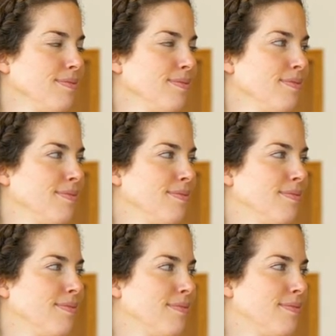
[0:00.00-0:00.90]

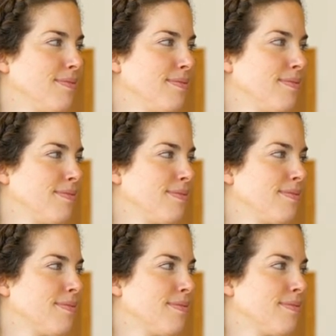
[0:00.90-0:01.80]

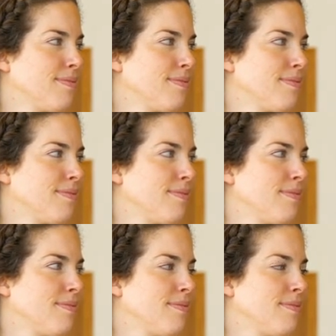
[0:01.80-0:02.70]

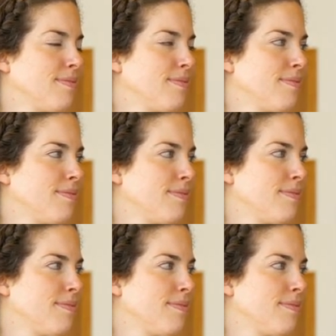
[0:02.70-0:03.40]
This person isn't speaking.